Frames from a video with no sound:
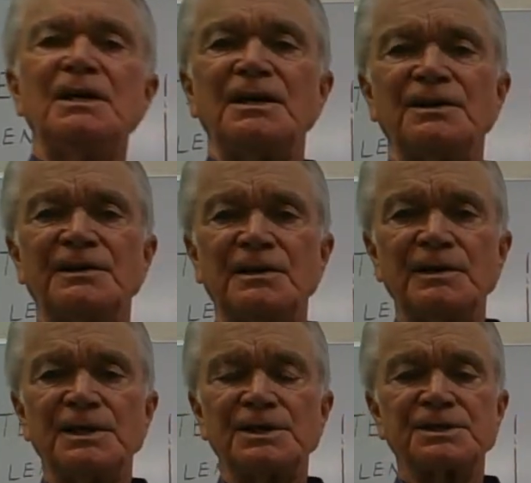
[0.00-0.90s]
There
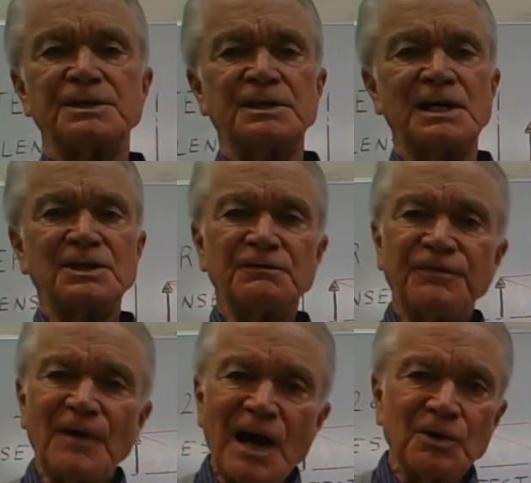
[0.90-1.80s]
is yet to
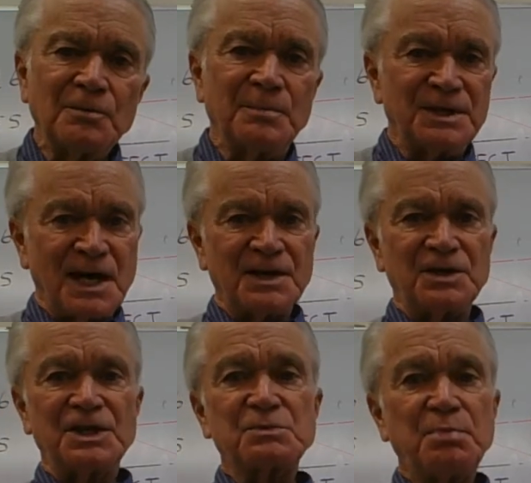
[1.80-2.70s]
follow, but not in
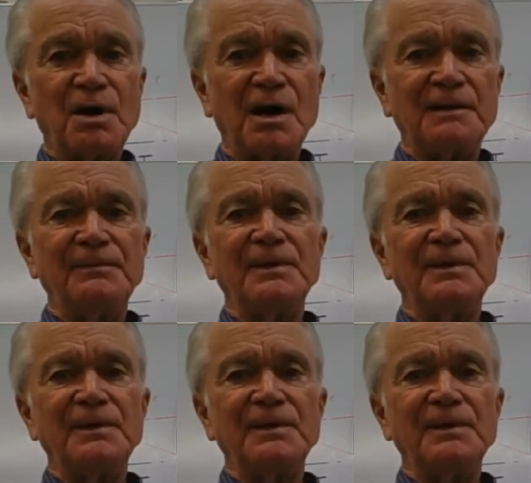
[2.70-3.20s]
this part,